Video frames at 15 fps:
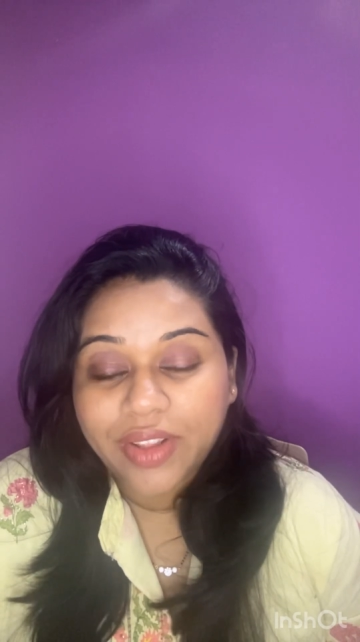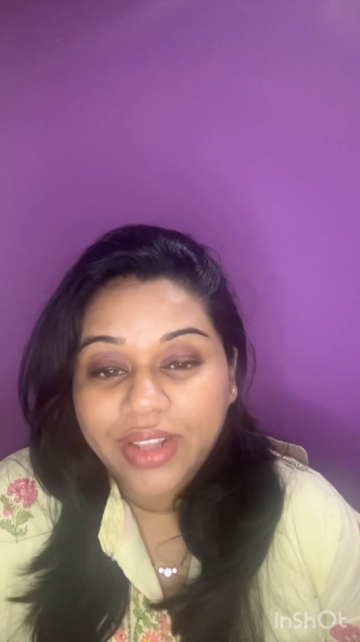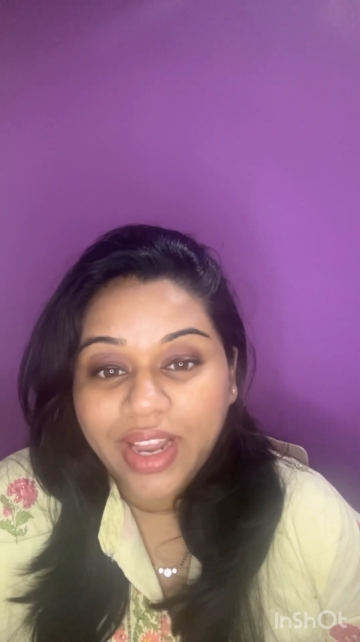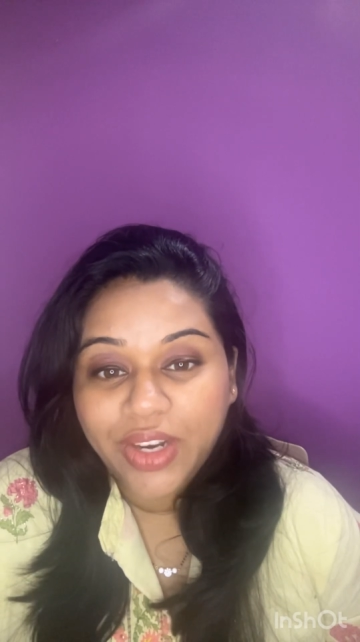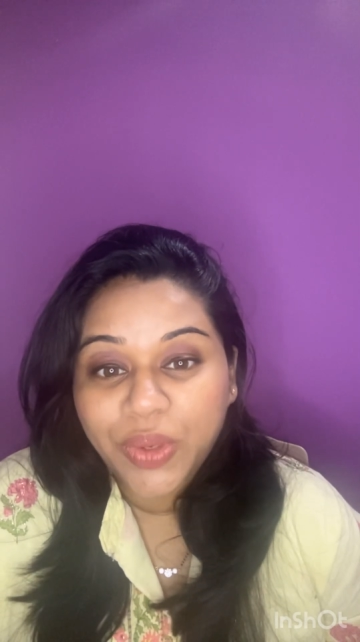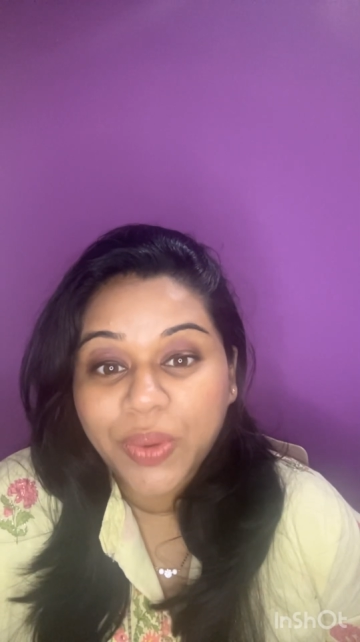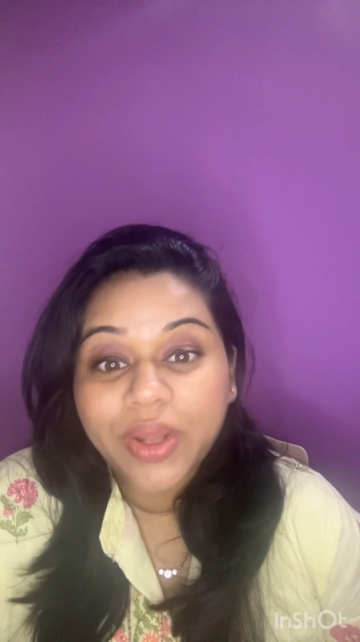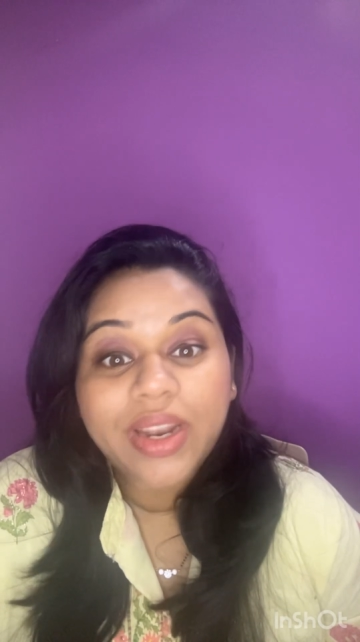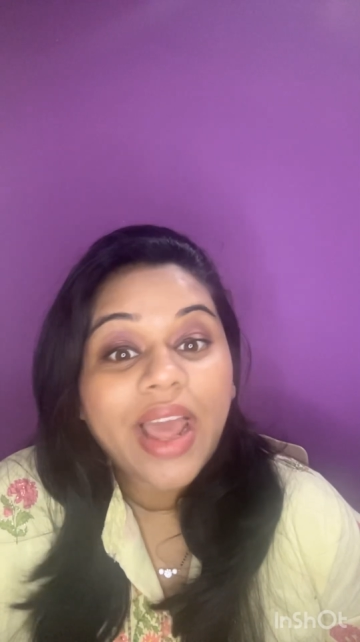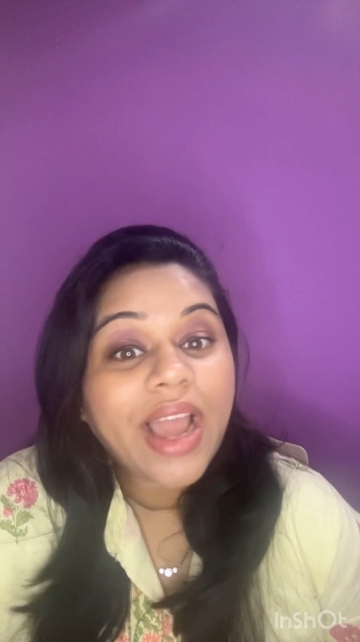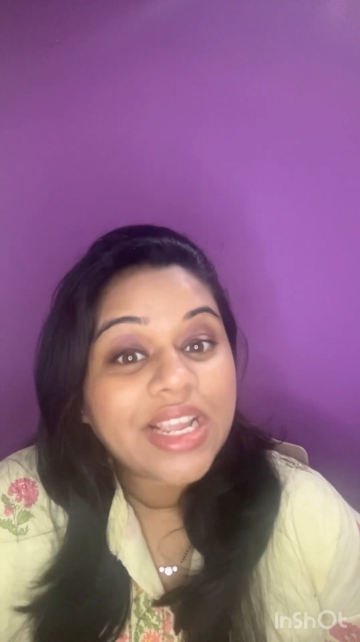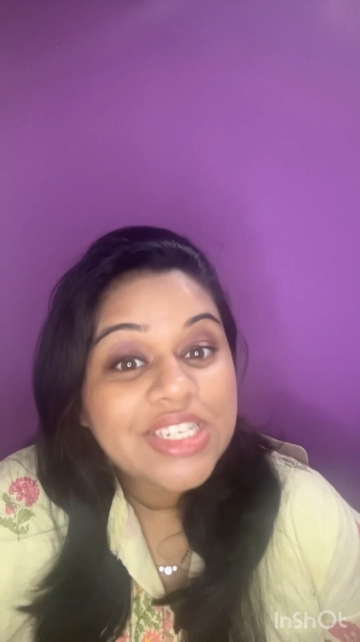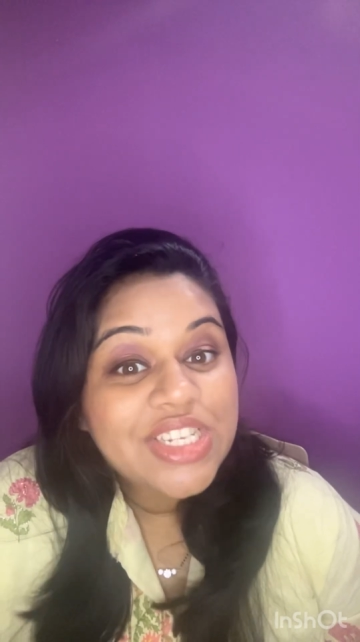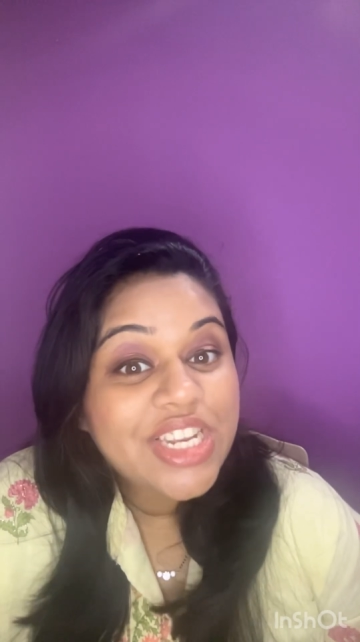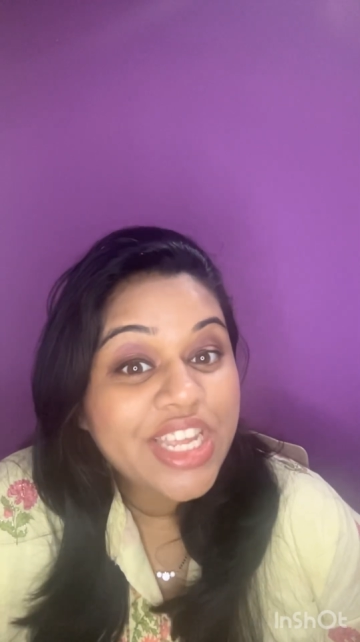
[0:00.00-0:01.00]
that you can
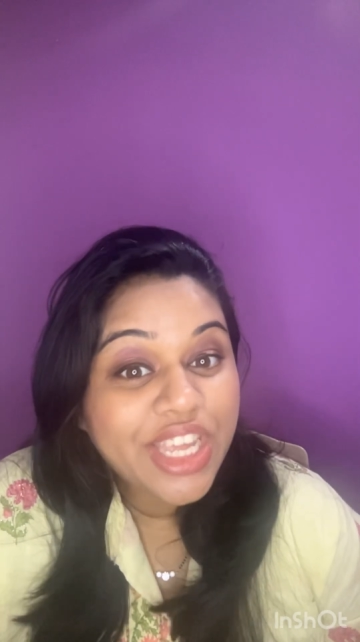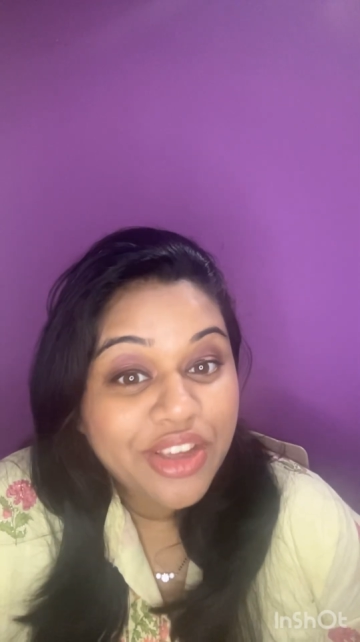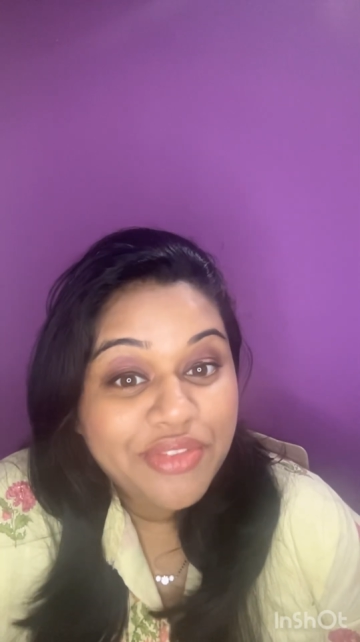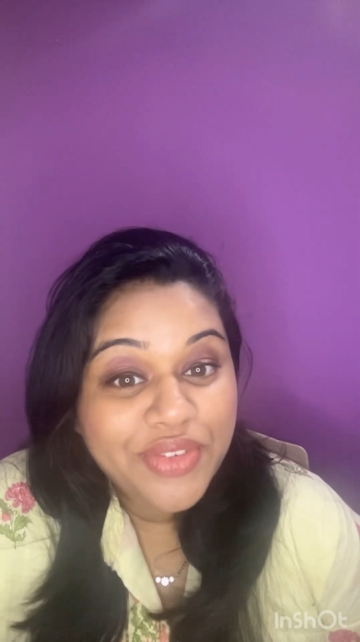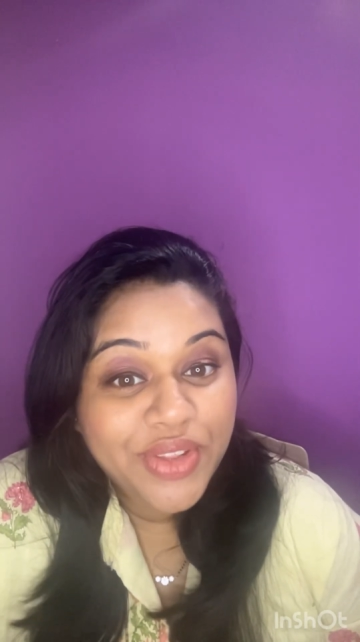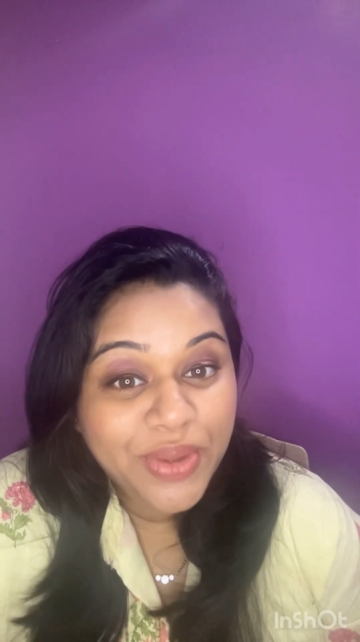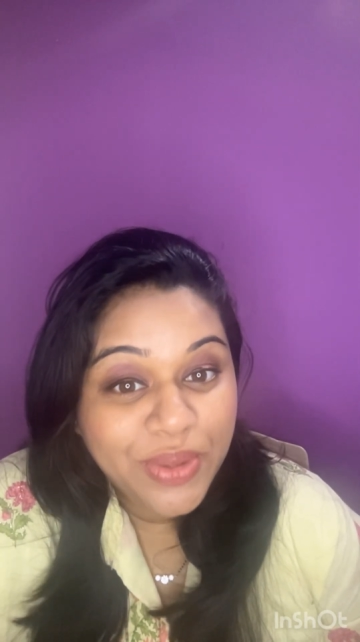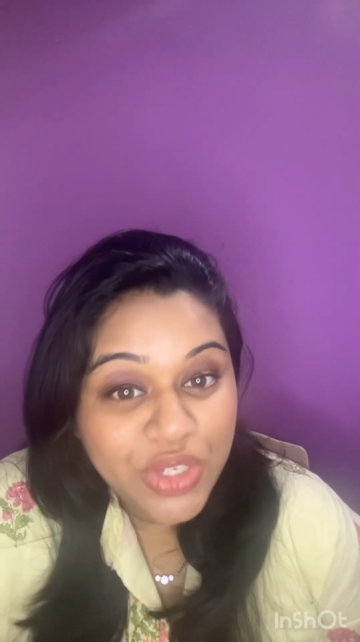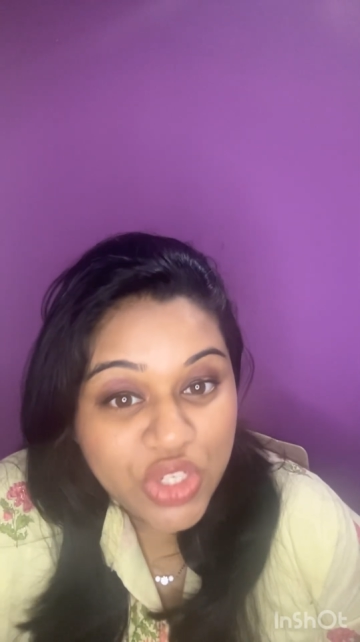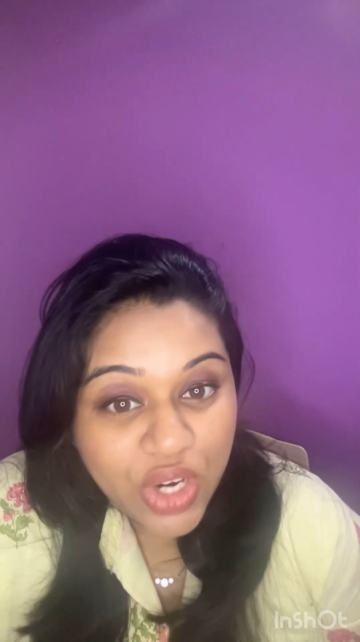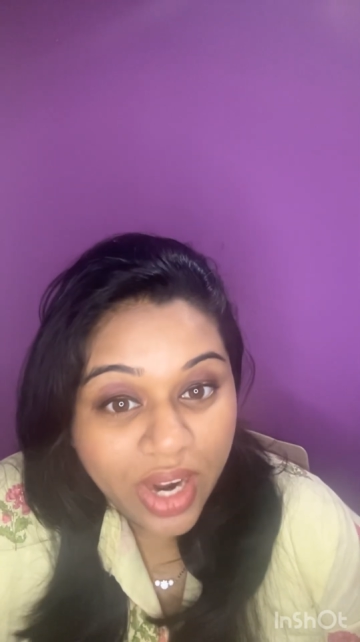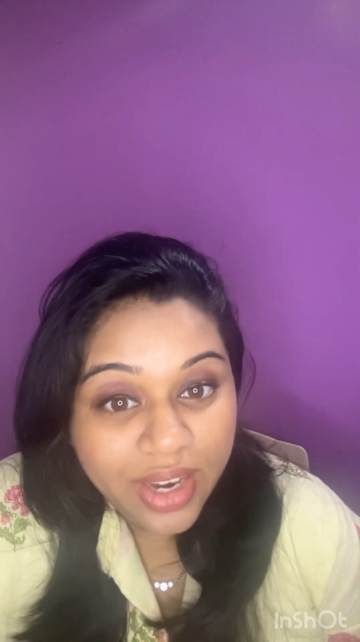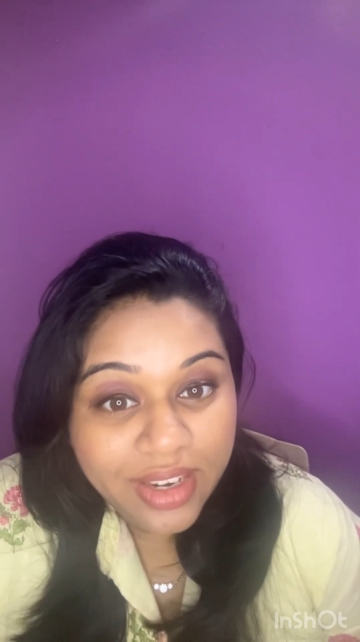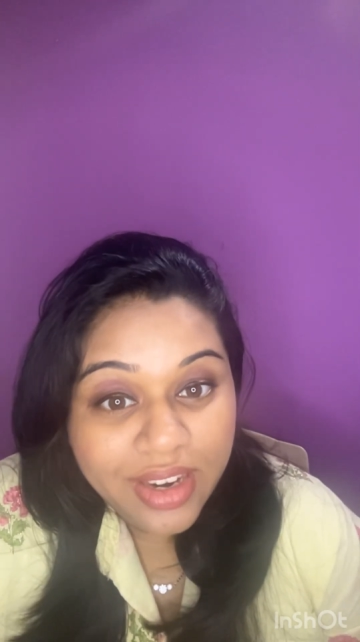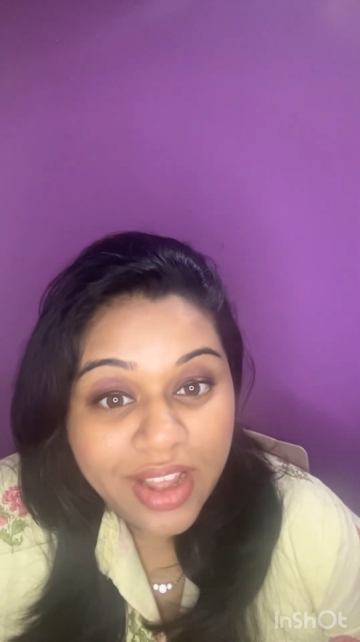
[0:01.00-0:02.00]
actually give to your
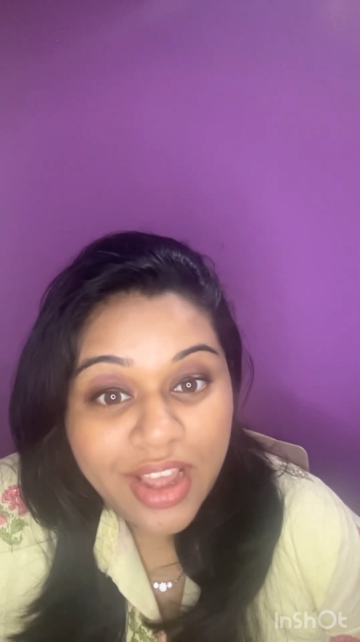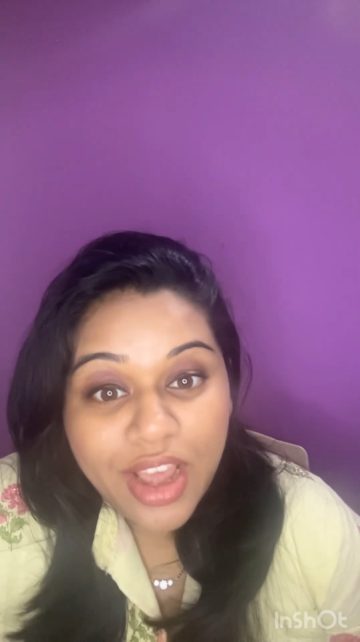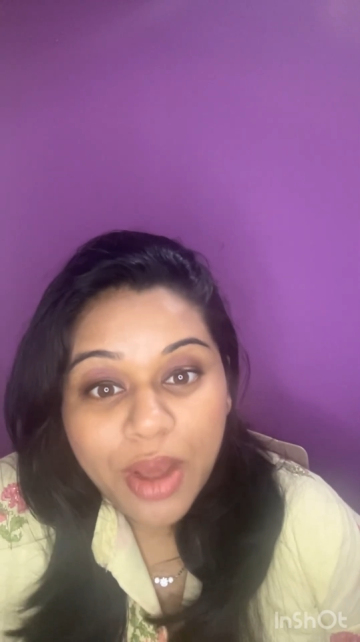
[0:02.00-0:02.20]
child